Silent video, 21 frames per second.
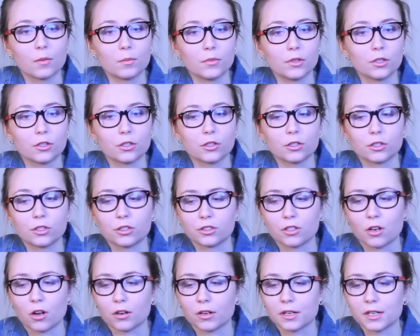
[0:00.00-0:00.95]
you're
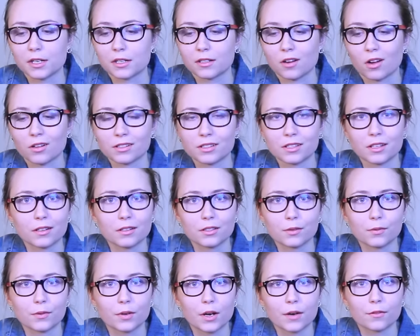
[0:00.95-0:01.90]
talking
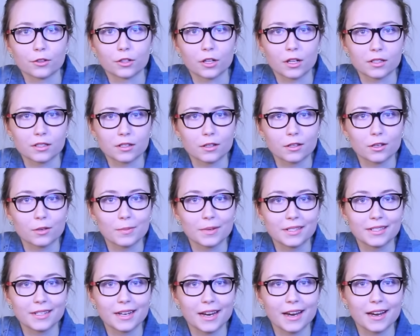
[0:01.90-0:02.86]
nonsense or whatever, that's another
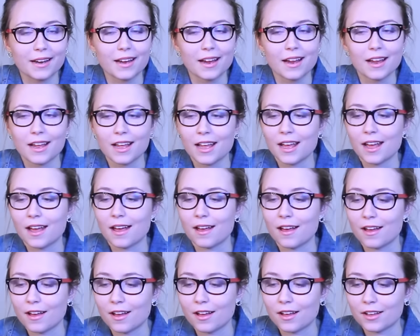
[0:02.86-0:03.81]
mistake.
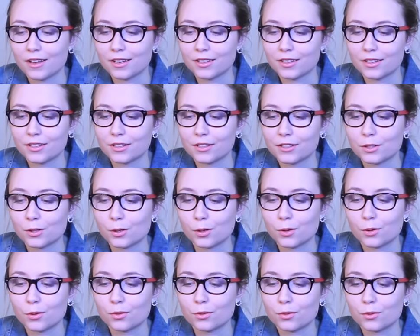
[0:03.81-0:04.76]

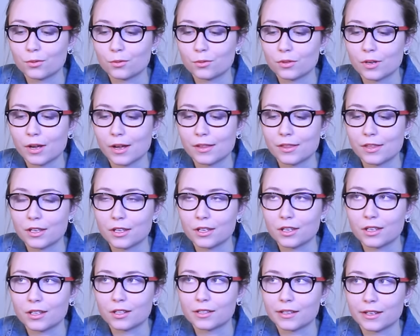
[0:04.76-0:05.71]
So I
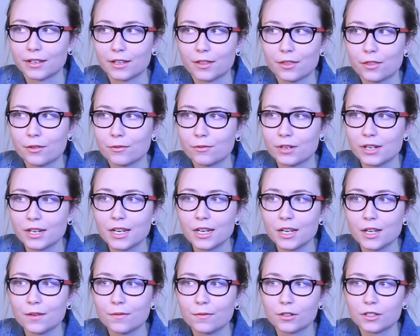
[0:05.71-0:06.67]
think it's like
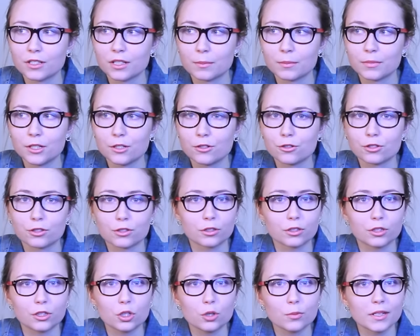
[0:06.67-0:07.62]
3 for some teachers, or
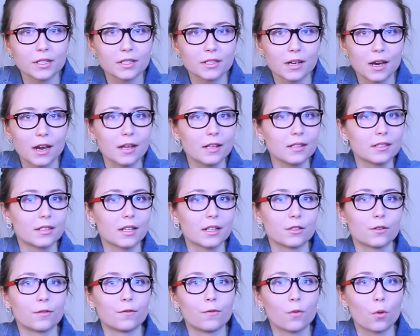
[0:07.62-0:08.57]
2 mistakes,
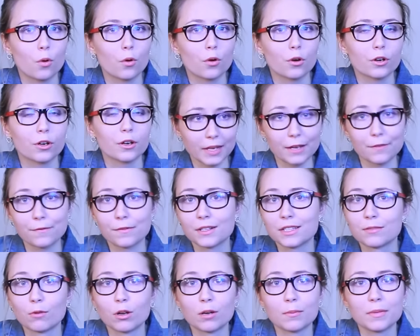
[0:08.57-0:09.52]
that's a 4. If
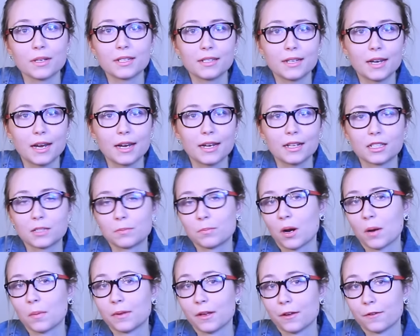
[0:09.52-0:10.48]
it's 1 mistake, it's
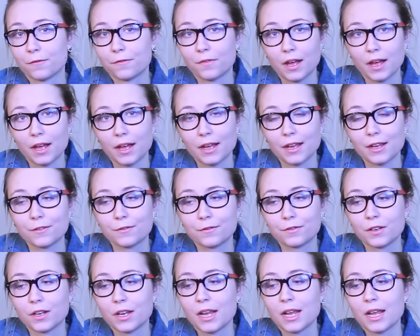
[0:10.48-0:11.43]
probably a
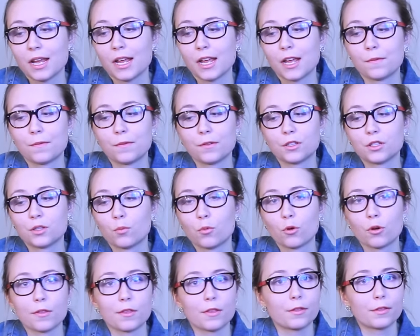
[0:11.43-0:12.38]
5. If it's
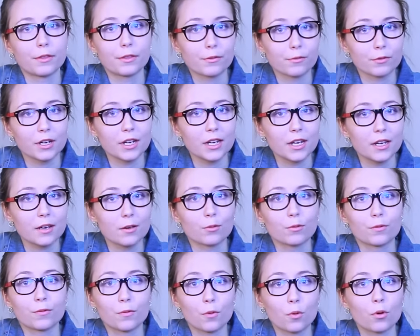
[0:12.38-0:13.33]
more than 3
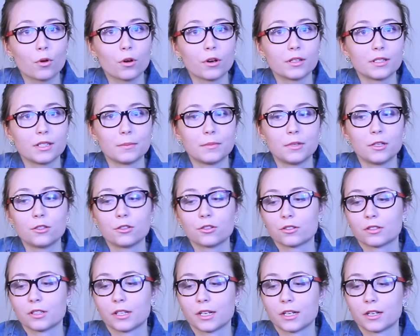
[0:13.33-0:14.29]
or 4, some
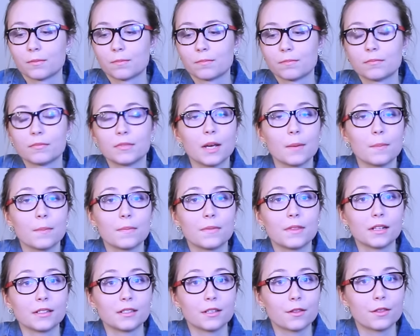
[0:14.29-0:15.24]
teachers are like, yep,
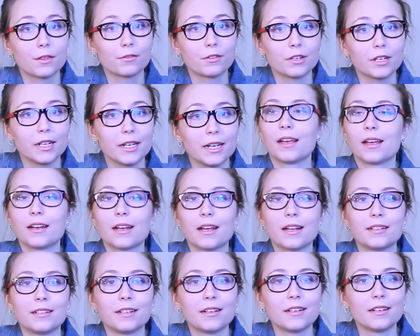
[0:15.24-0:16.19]
that's a 3. And
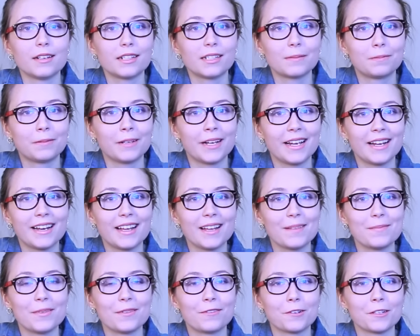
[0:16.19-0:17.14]
I didn't explain
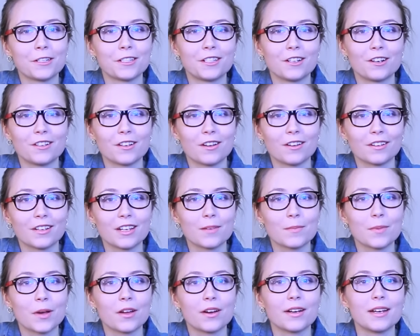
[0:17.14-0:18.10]
it before I started talking
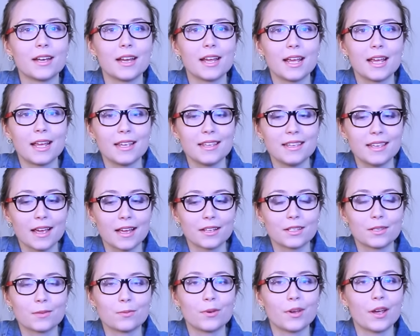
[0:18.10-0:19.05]
about it. Yes,